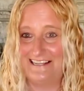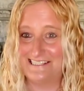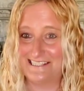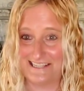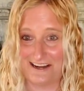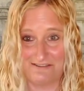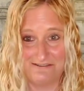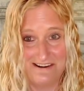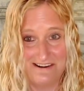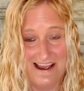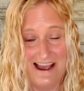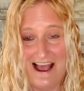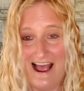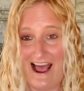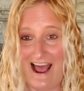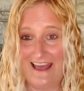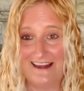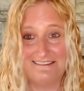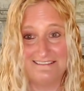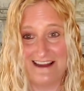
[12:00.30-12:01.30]
So
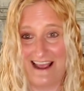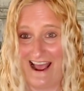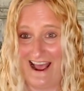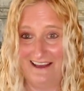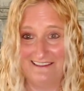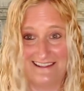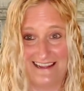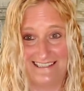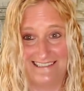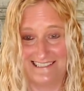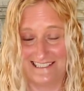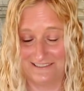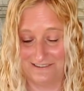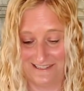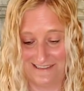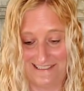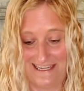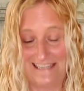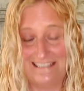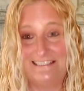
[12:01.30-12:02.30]
I don't know how they do
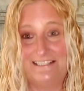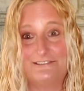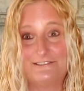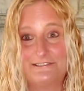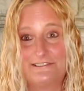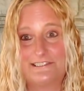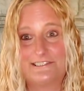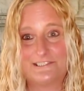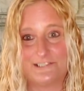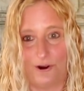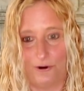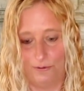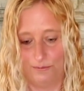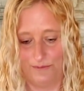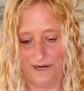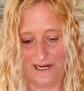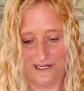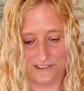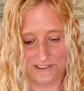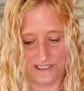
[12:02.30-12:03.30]
it. They do so
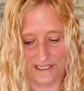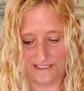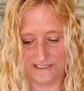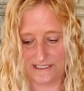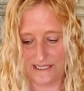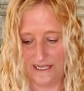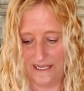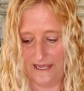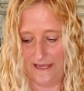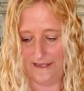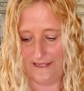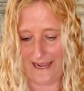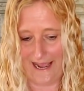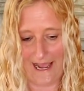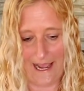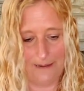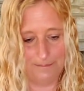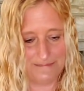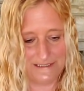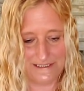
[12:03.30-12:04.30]
much. It's
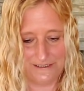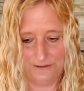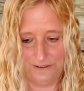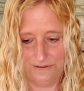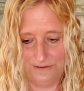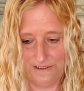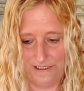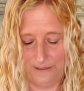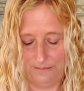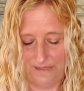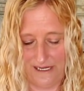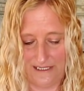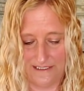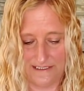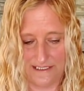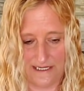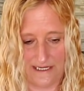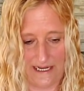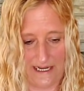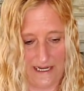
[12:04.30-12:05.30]
absolutely
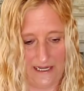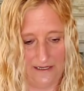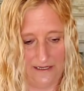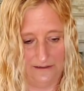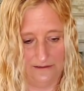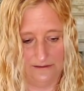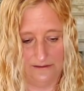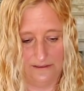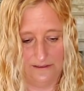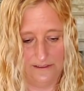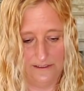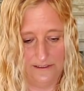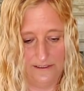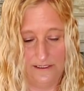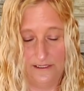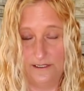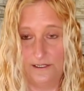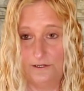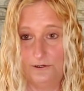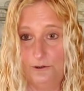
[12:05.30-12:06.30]
amazing, and
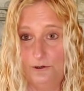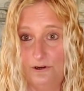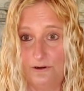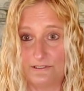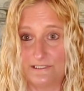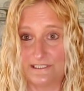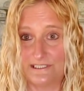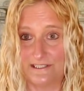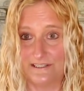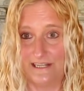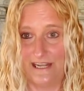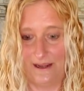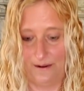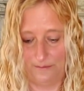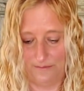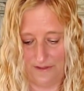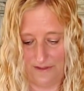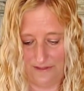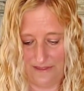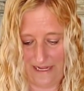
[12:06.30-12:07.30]
kudos to
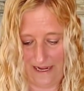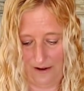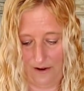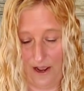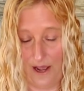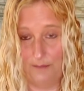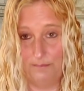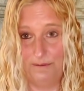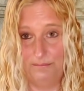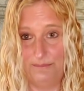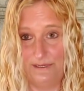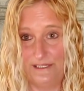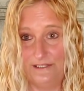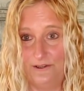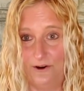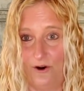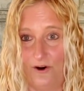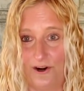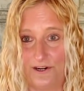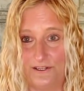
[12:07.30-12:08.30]
them. Now, I'm a big
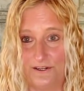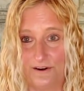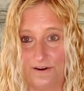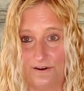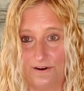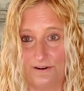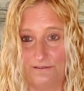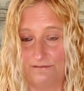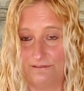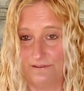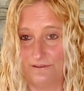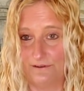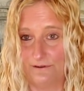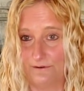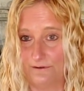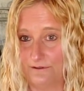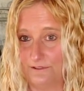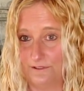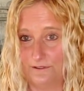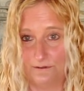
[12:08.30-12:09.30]
gardener. If
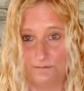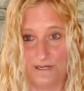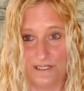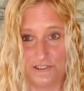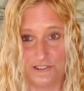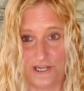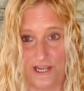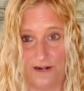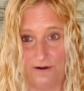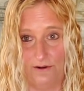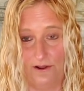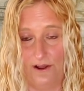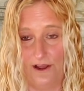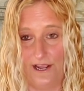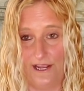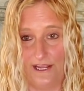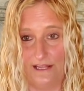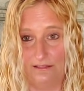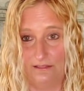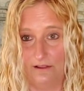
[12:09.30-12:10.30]
you're new to my channel,
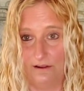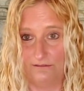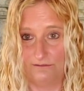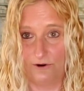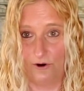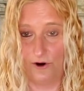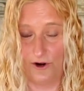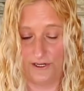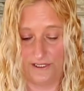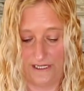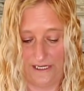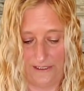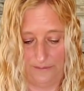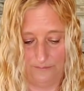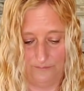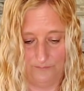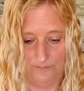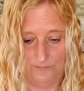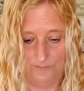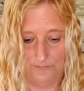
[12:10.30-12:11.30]
I love gardening,
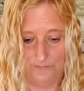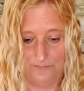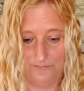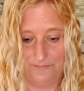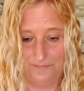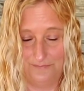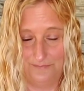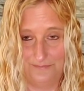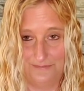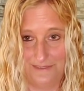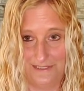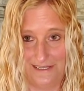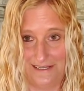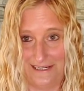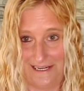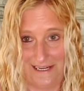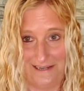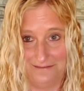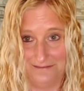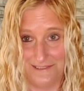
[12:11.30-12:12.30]

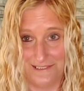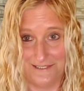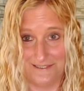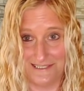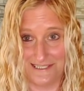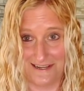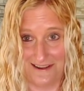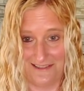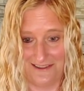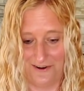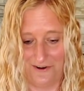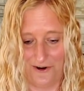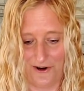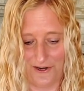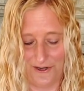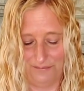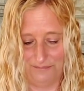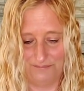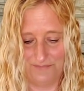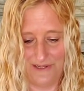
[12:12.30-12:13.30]
and I have knees on the
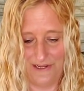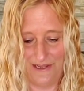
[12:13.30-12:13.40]
garden.